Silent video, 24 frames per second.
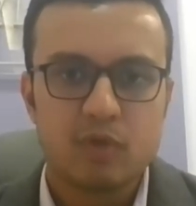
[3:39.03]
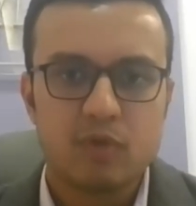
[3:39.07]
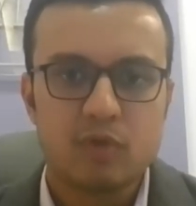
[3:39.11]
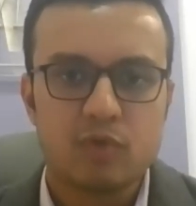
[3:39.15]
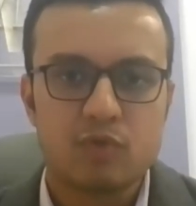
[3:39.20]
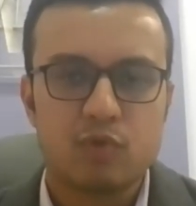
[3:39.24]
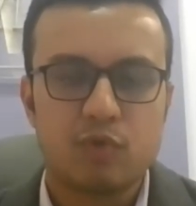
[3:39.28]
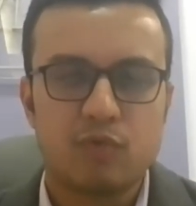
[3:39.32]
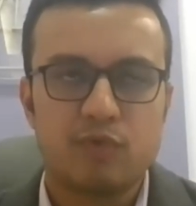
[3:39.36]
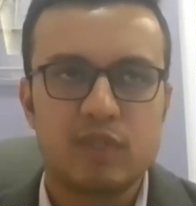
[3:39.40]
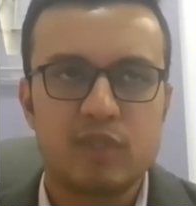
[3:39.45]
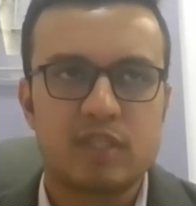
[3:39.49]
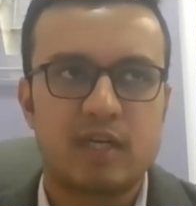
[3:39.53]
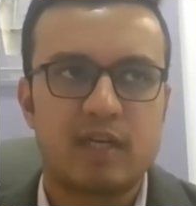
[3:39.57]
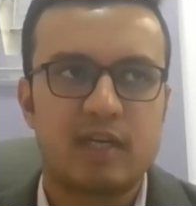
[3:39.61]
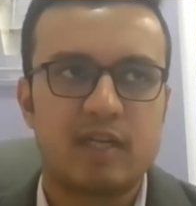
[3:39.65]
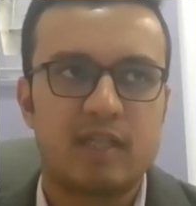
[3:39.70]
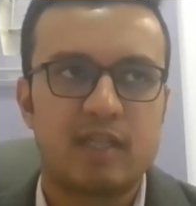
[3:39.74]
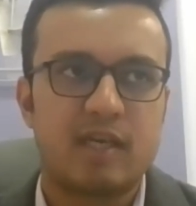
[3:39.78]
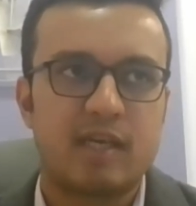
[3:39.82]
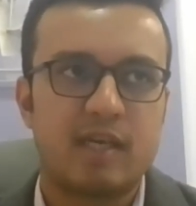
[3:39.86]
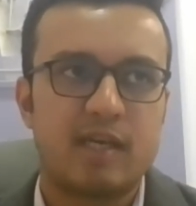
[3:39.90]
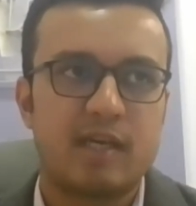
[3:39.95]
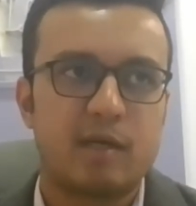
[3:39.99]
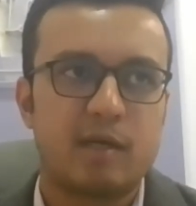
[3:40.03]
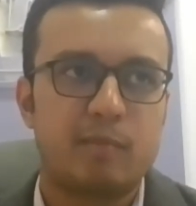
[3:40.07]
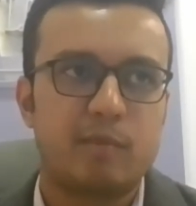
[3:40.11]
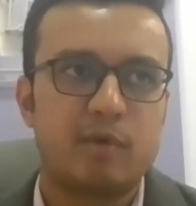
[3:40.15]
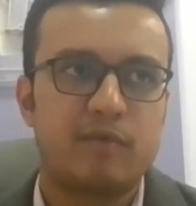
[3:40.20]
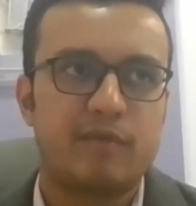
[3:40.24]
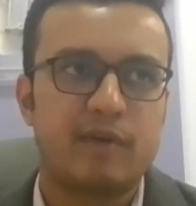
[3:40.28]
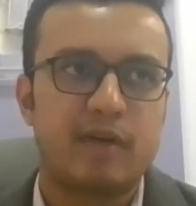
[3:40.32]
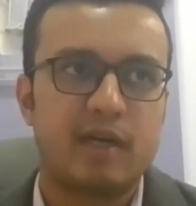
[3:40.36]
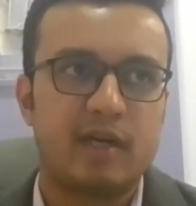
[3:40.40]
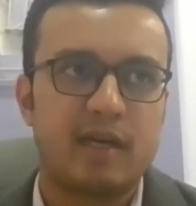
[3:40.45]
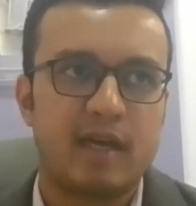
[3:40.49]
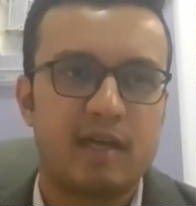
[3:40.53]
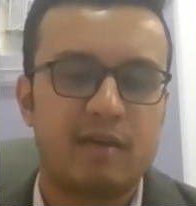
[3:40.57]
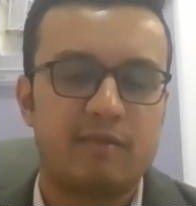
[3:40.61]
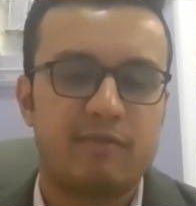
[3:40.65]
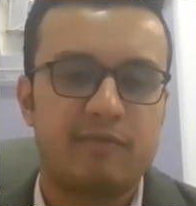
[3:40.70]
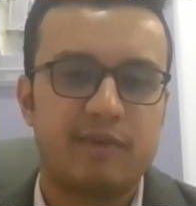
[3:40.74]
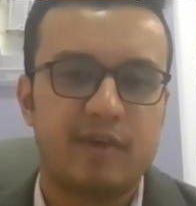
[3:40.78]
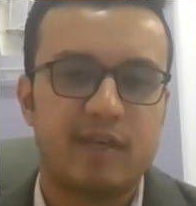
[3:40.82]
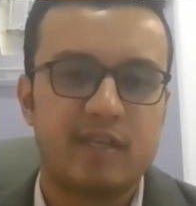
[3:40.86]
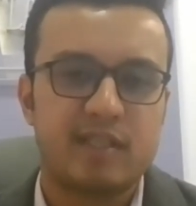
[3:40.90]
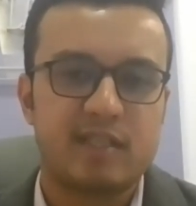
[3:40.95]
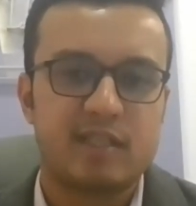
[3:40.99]
So we study the anatomy of entire
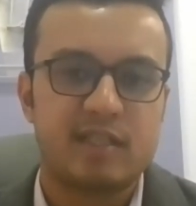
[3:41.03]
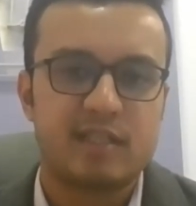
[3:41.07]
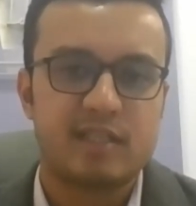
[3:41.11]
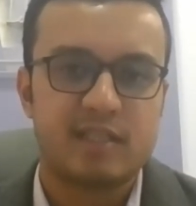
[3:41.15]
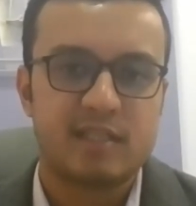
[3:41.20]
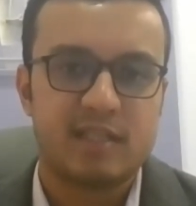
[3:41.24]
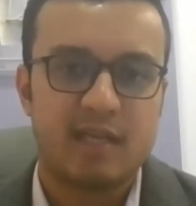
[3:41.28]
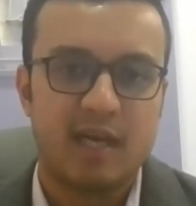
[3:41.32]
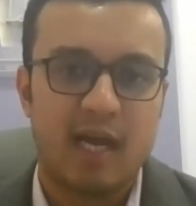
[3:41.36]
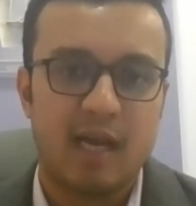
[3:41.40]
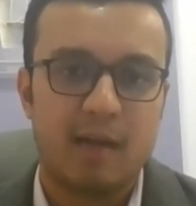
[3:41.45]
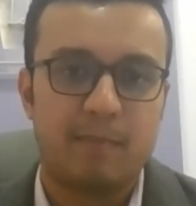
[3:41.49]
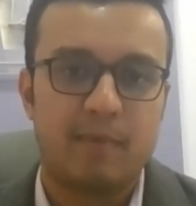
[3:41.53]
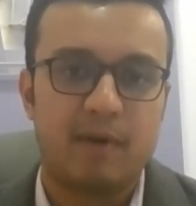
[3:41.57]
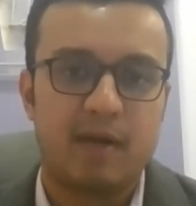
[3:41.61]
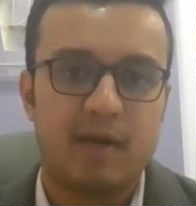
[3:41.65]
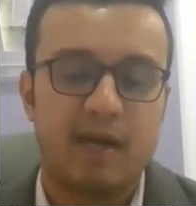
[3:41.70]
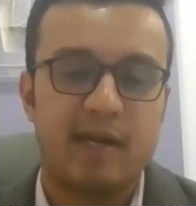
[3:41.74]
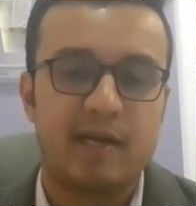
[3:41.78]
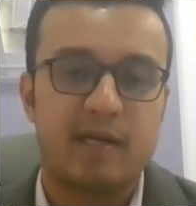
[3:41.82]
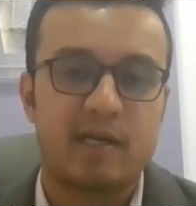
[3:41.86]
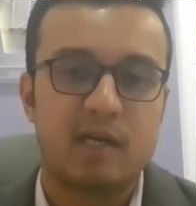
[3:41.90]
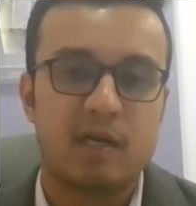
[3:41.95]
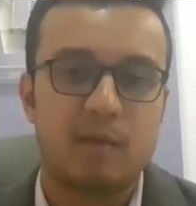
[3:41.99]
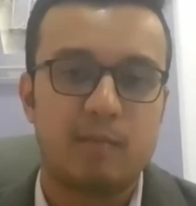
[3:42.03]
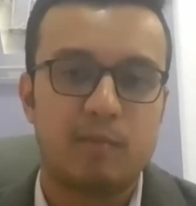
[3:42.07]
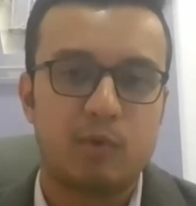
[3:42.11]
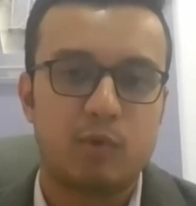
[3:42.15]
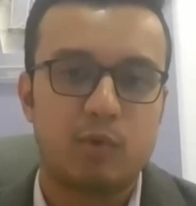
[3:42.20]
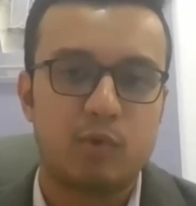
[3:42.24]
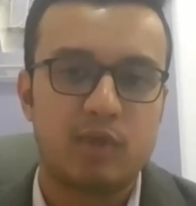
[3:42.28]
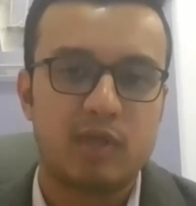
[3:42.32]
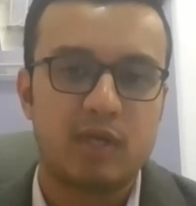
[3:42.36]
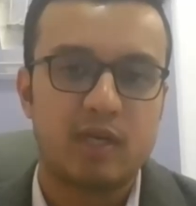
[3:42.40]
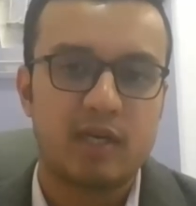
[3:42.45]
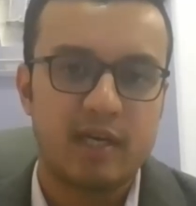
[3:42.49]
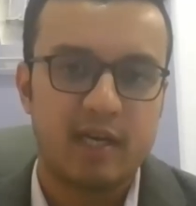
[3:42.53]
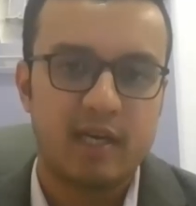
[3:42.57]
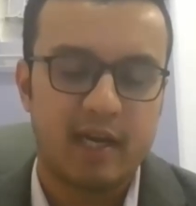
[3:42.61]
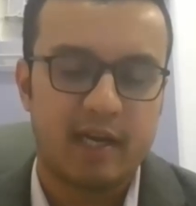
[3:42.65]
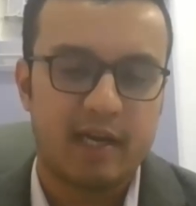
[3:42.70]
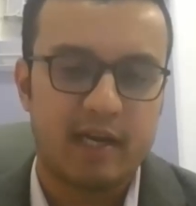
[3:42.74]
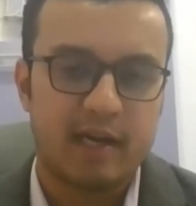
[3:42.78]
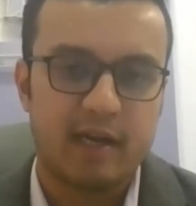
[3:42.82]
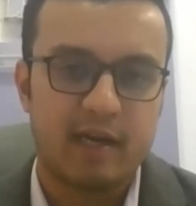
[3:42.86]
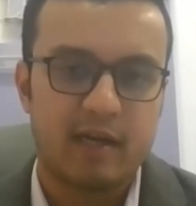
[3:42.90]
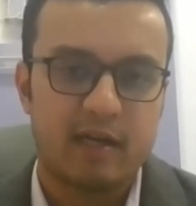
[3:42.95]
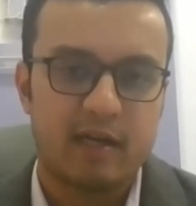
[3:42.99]
face and scalp right up to the neck.